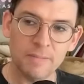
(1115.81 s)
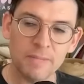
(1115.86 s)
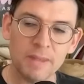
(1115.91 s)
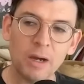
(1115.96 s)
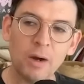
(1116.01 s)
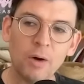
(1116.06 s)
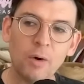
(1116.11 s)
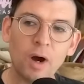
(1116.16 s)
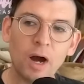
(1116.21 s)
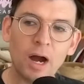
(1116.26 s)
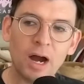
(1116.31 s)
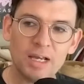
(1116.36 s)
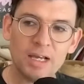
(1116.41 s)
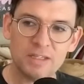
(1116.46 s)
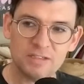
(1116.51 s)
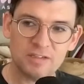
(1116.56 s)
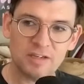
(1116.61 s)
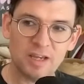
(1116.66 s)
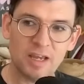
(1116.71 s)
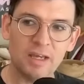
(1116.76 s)
I
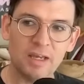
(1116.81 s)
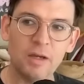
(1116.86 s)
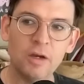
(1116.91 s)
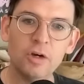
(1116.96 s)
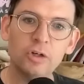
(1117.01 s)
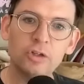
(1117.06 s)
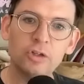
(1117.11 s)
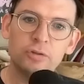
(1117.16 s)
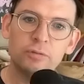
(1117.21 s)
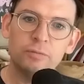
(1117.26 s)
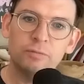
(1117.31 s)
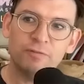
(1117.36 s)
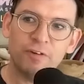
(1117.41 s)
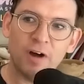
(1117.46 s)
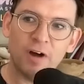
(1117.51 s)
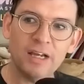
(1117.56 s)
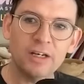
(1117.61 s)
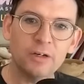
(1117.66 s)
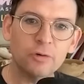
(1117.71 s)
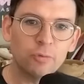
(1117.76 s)
say find
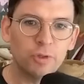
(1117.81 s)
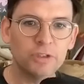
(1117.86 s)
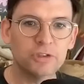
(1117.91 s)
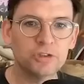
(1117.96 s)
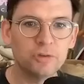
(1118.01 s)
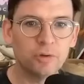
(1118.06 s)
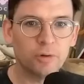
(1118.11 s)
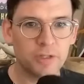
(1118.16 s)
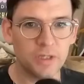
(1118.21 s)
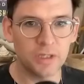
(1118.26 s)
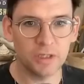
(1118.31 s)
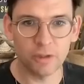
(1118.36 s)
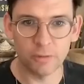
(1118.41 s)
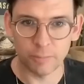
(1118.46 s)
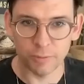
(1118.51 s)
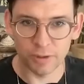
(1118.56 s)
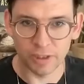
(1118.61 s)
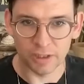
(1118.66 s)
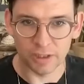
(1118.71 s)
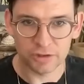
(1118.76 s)
a regional theater
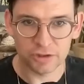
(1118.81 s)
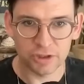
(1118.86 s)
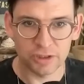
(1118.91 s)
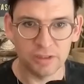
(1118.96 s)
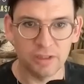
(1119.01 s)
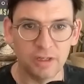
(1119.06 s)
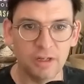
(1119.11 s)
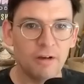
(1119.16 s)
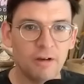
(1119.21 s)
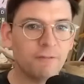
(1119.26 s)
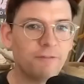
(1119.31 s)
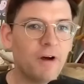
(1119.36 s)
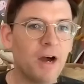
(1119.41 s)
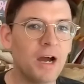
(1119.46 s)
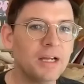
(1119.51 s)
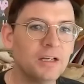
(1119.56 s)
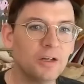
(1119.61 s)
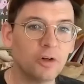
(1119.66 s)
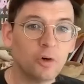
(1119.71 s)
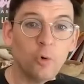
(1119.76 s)
production. Find a
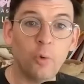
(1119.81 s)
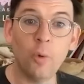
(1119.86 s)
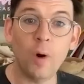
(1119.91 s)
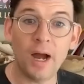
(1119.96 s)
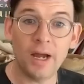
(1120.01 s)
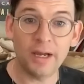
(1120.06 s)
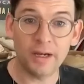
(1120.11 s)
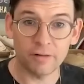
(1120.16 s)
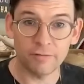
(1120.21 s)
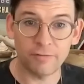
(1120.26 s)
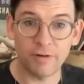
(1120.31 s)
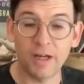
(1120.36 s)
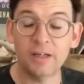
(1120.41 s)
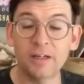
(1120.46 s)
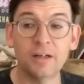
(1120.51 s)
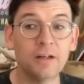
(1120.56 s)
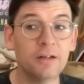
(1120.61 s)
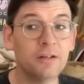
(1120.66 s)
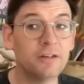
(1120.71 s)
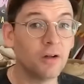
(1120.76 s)
choir. Find an
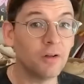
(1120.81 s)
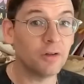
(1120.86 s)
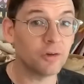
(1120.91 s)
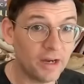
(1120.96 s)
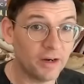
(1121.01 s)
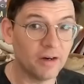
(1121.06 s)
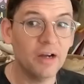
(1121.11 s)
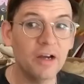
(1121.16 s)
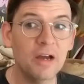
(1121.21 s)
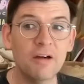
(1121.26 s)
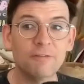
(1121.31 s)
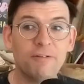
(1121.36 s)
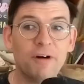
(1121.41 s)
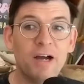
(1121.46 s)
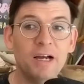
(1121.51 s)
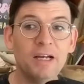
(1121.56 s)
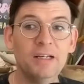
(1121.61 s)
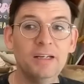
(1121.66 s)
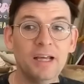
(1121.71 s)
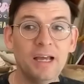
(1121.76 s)
adult choir.
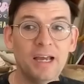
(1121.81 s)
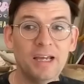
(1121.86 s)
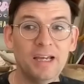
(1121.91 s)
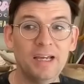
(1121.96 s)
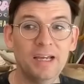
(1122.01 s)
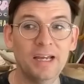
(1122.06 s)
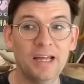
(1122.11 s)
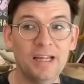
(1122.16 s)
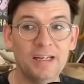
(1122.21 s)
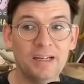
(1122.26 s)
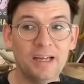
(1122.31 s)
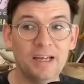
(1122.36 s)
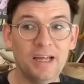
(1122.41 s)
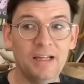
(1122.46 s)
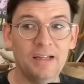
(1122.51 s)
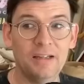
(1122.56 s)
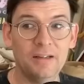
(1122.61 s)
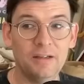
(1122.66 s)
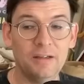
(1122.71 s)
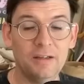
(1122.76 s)
Find
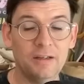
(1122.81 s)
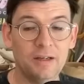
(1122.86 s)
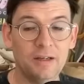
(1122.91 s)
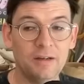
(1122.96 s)
that